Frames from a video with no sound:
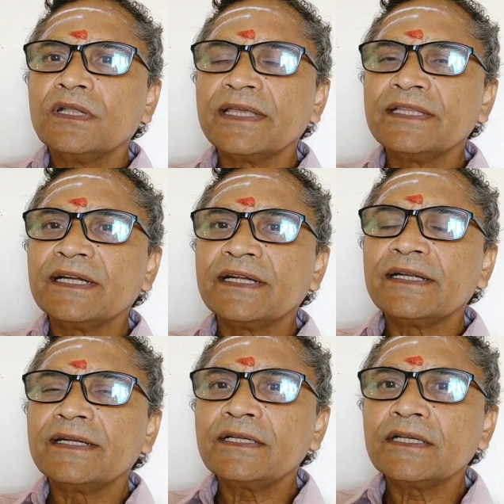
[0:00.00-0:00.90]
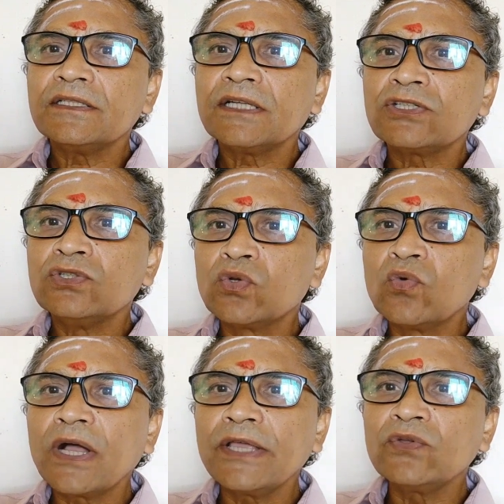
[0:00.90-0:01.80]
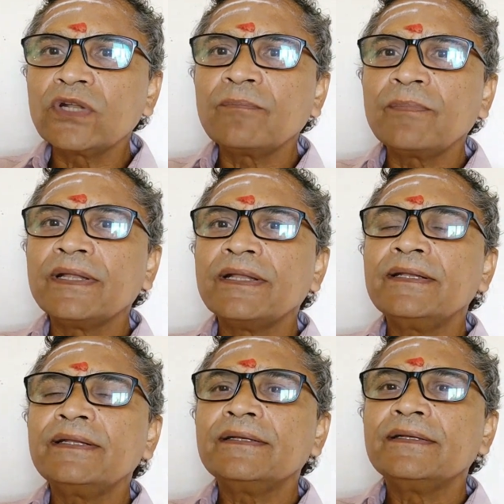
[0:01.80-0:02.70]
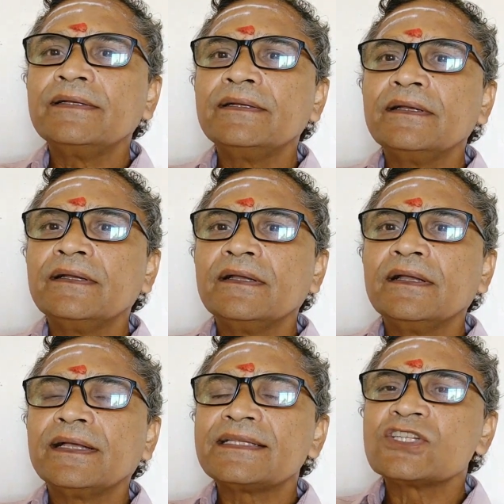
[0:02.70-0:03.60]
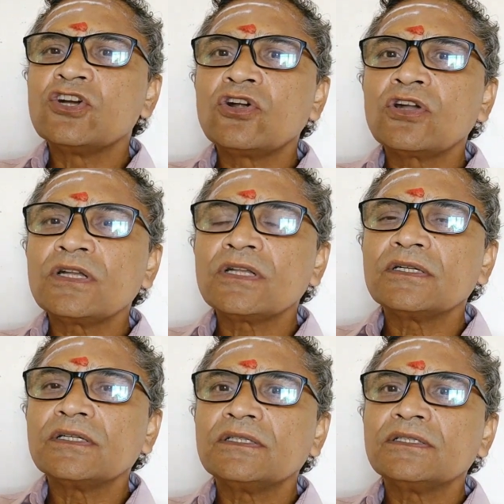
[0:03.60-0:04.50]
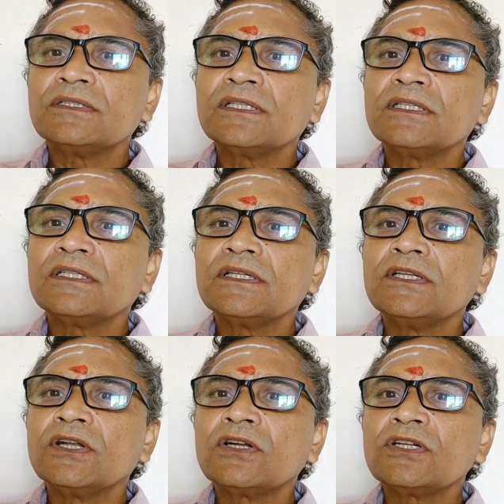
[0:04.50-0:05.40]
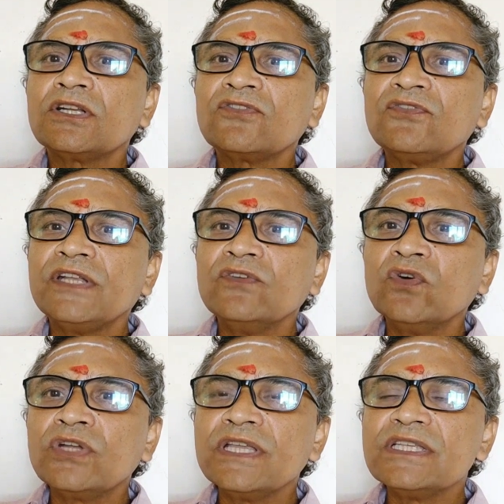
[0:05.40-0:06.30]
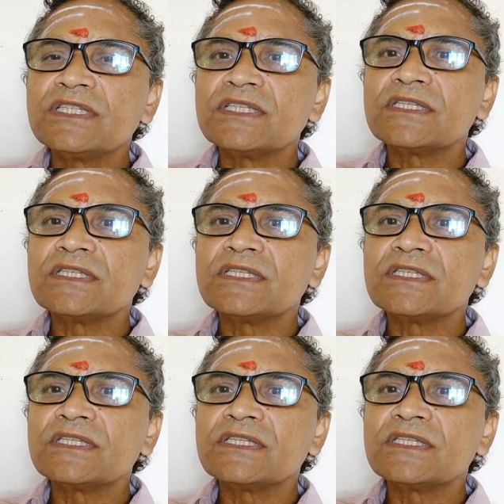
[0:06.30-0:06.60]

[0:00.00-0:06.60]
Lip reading: like that Guruvayurappan has got the lot of devotees